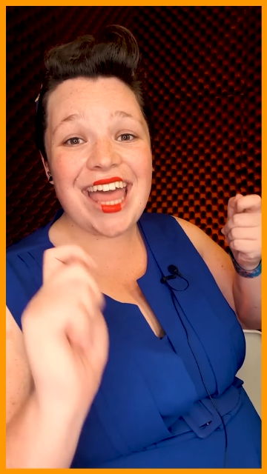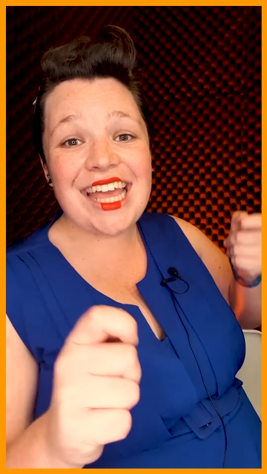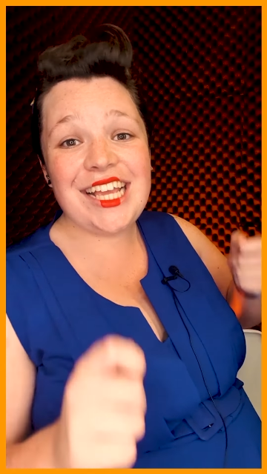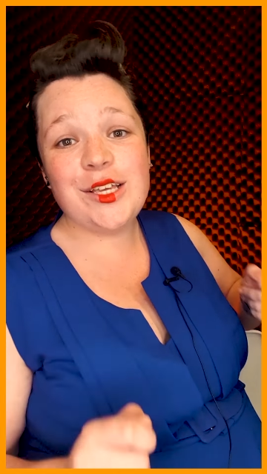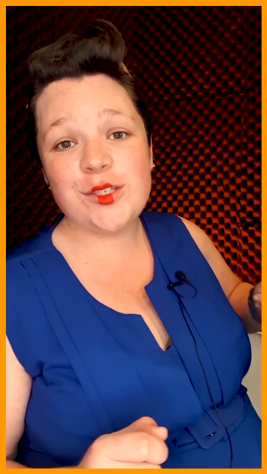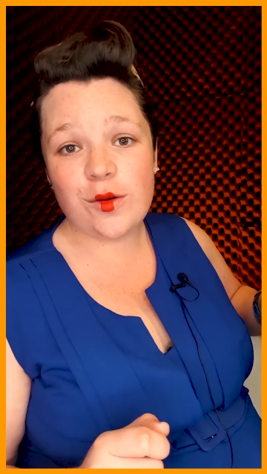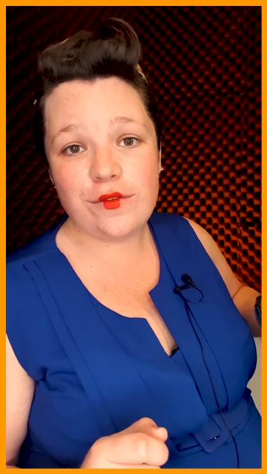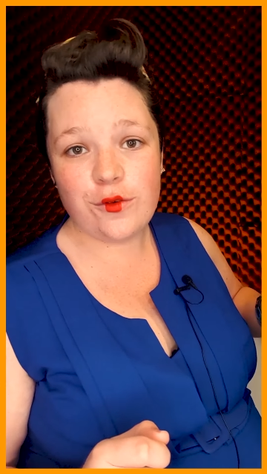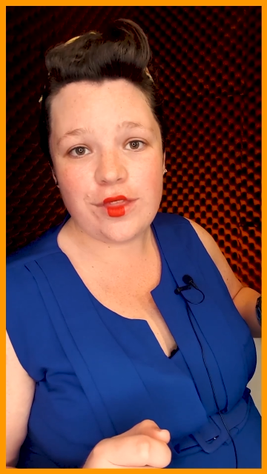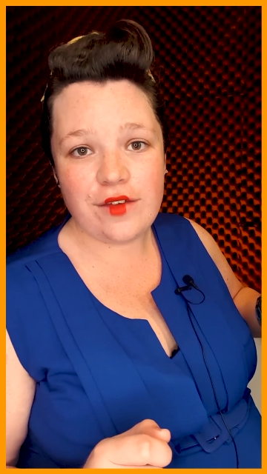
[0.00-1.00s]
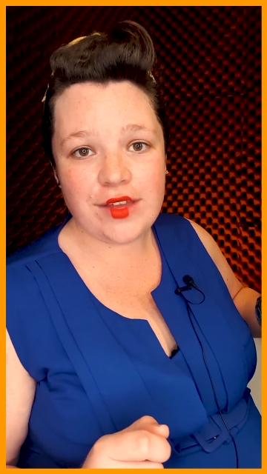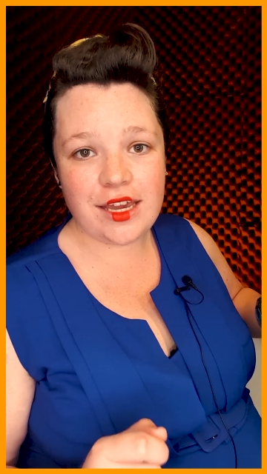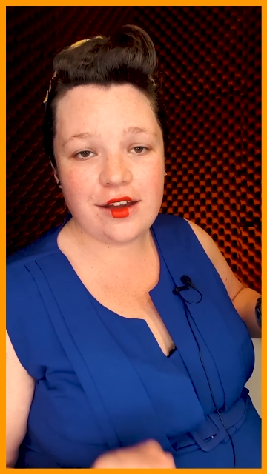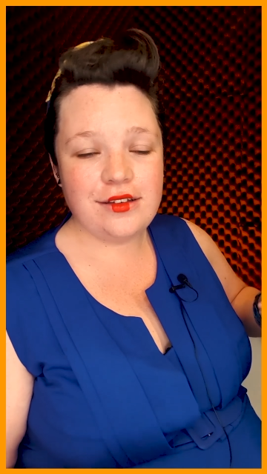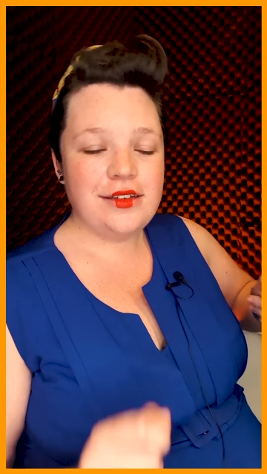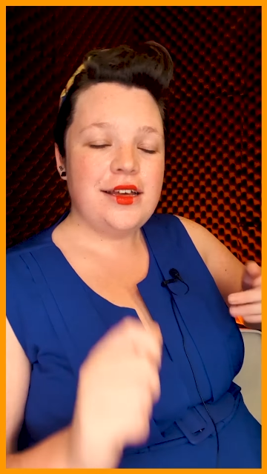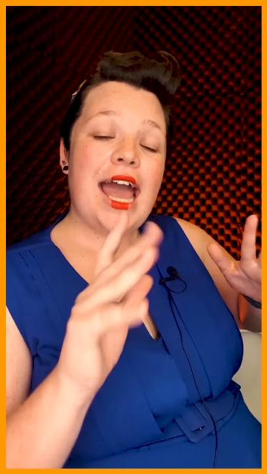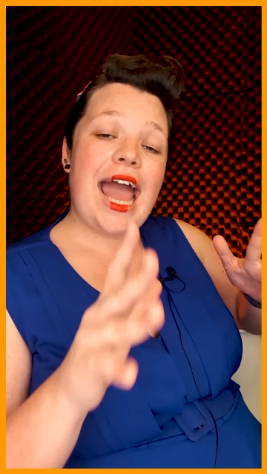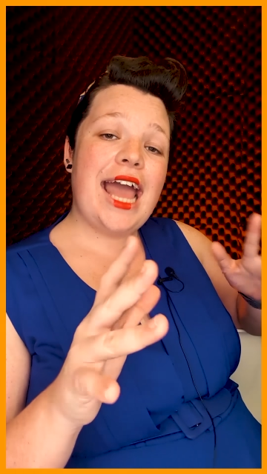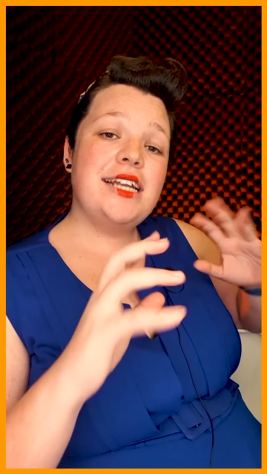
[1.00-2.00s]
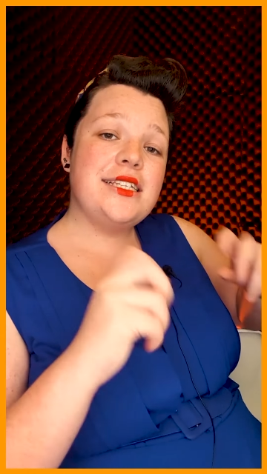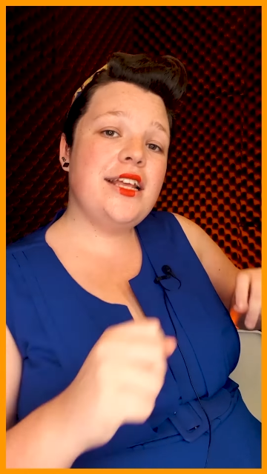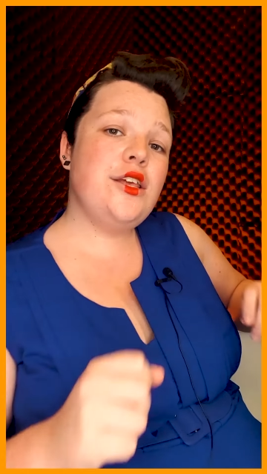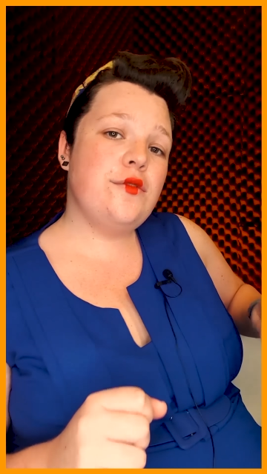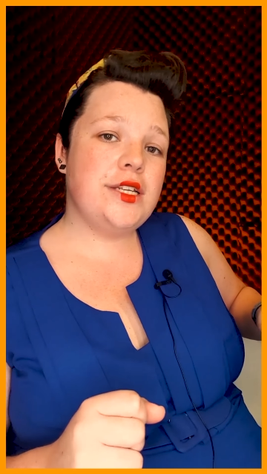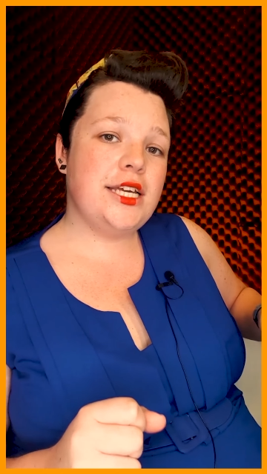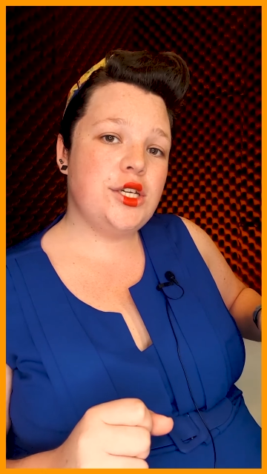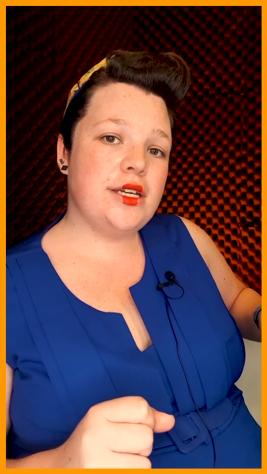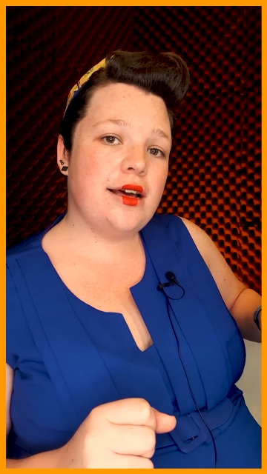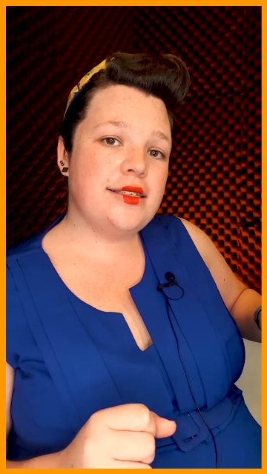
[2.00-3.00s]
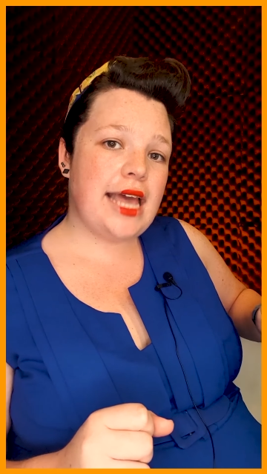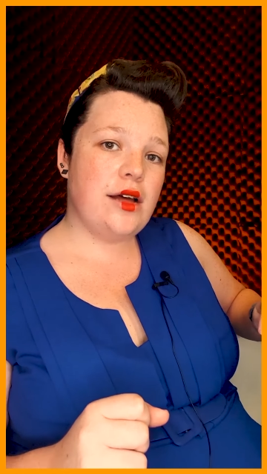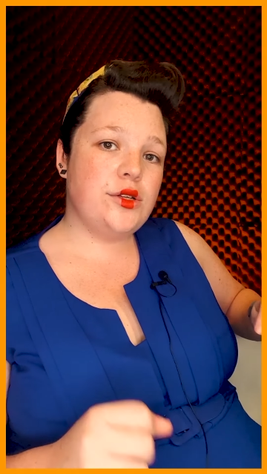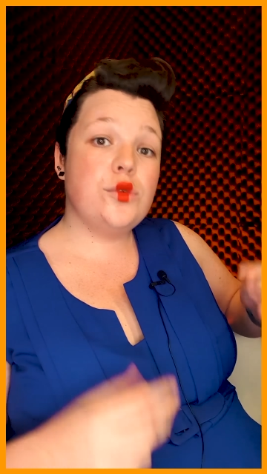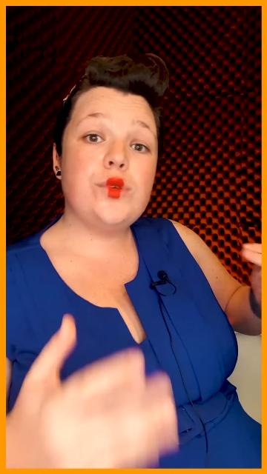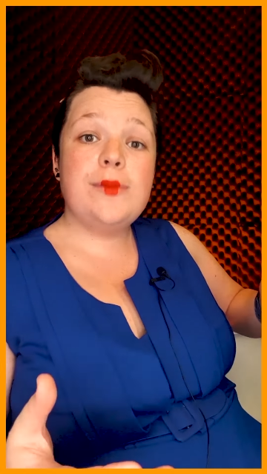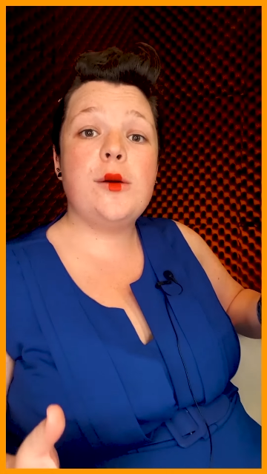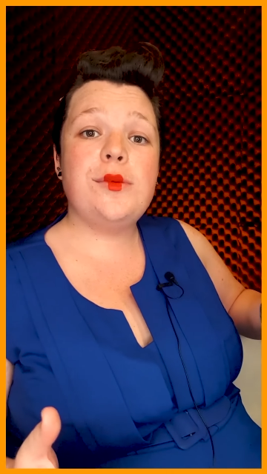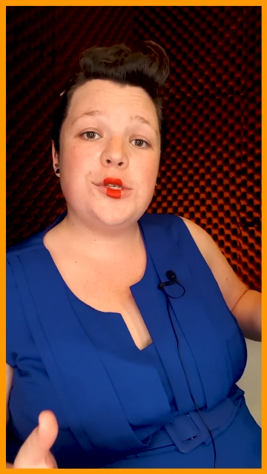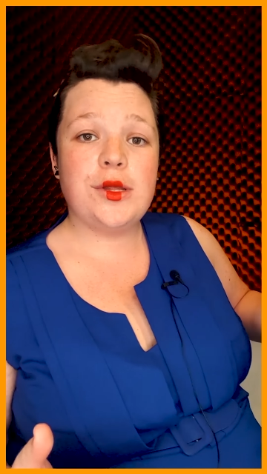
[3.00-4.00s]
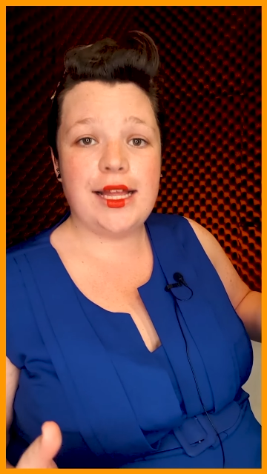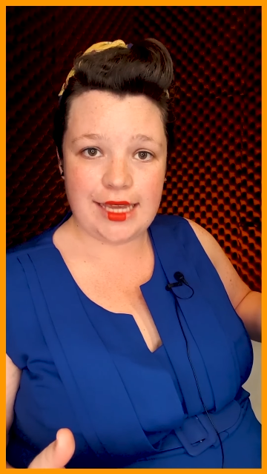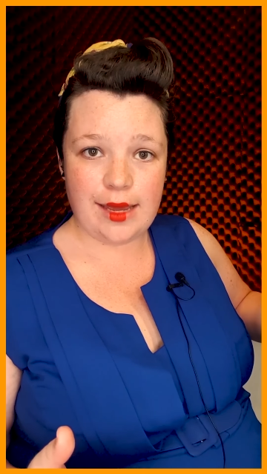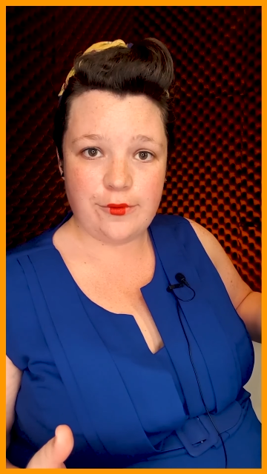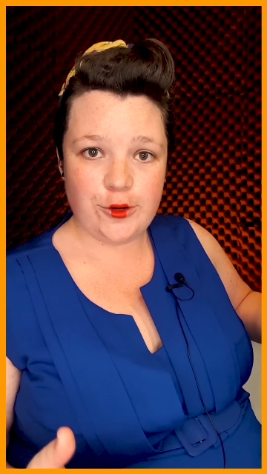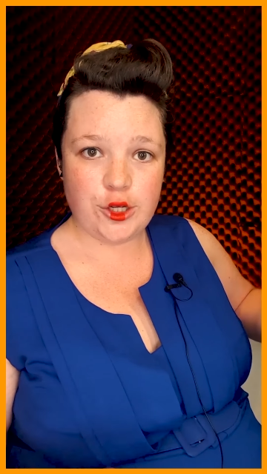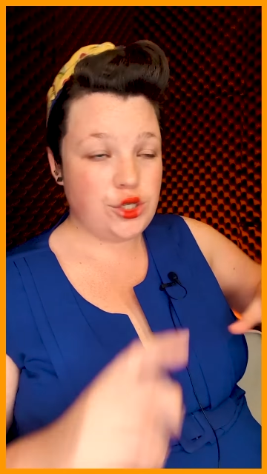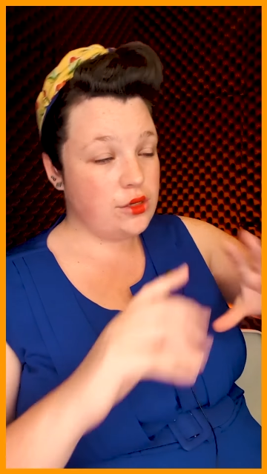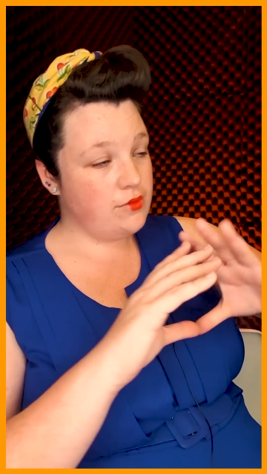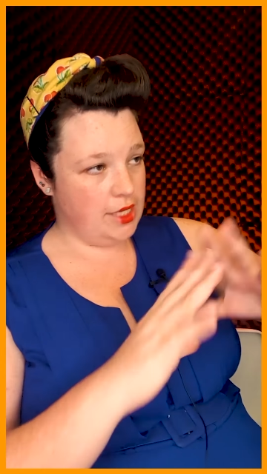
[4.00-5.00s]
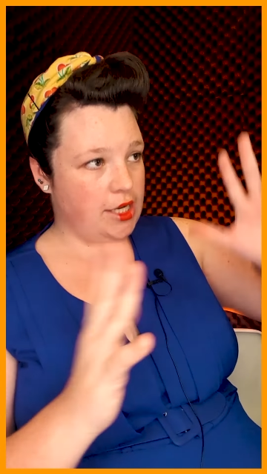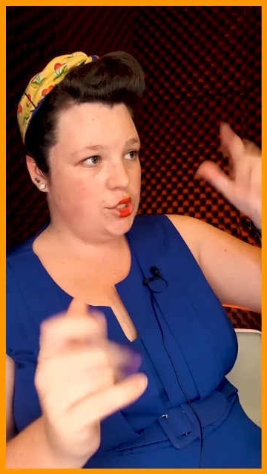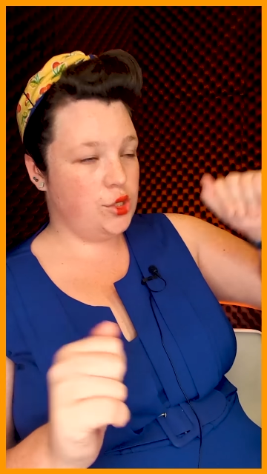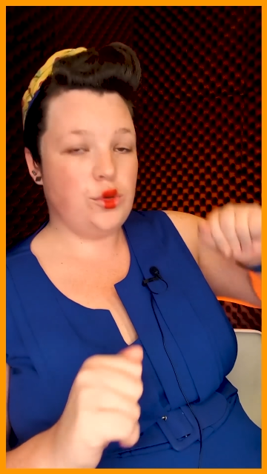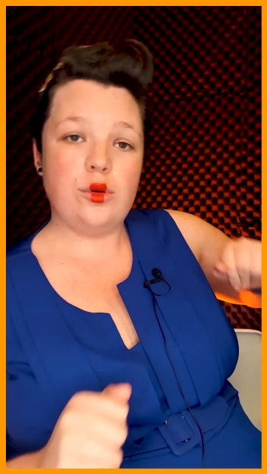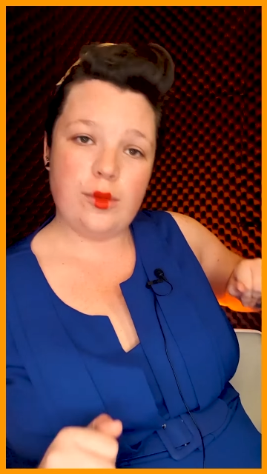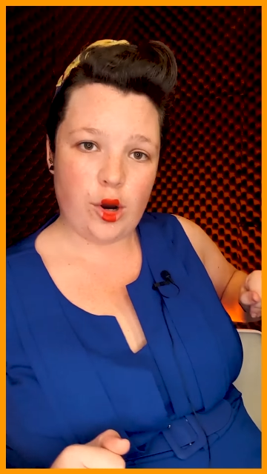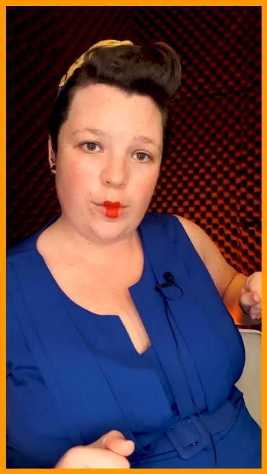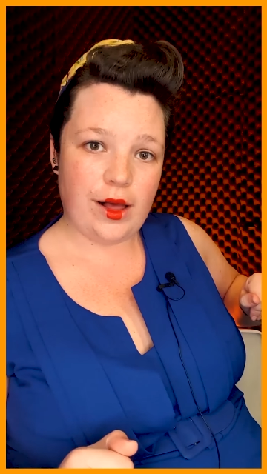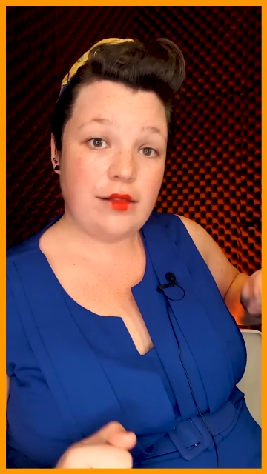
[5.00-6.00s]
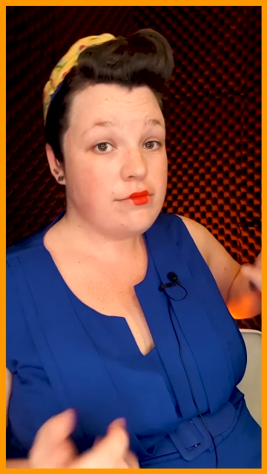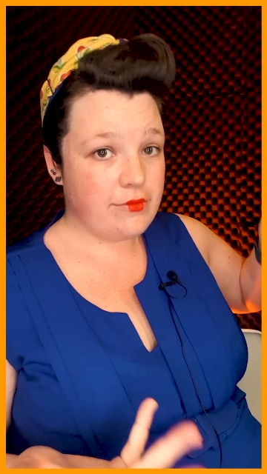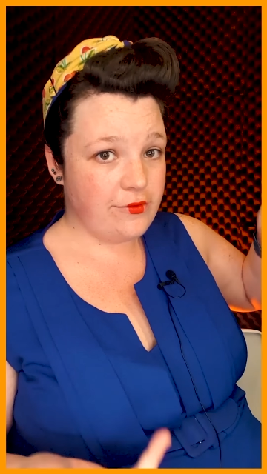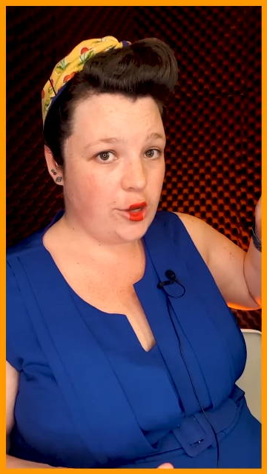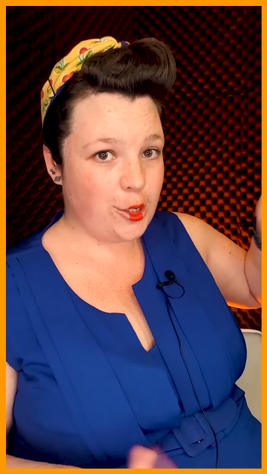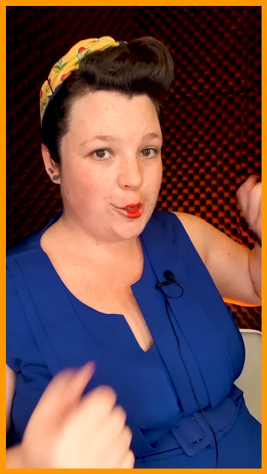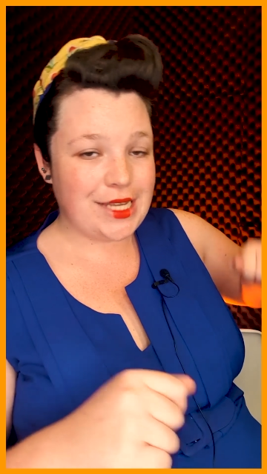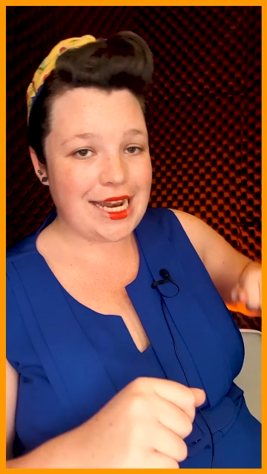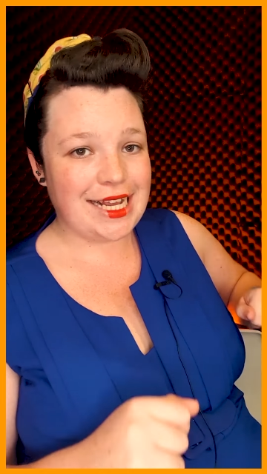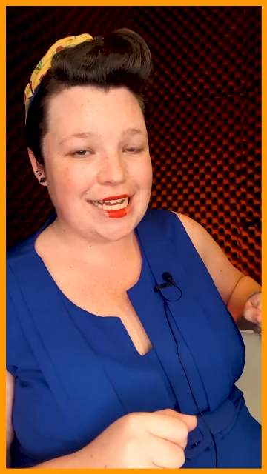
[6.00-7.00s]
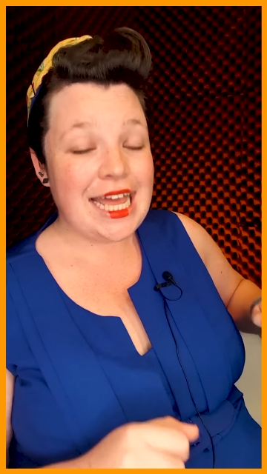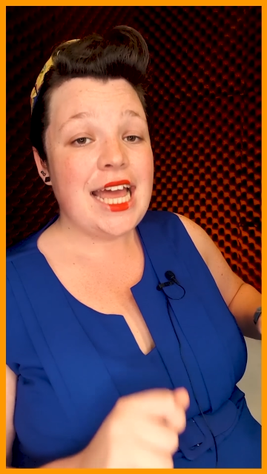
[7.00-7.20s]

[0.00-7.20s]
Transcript: Thank you, Zoe, for that video. And thank you for teaching us how to repurpose your landscape footage into a mobile vertical setting.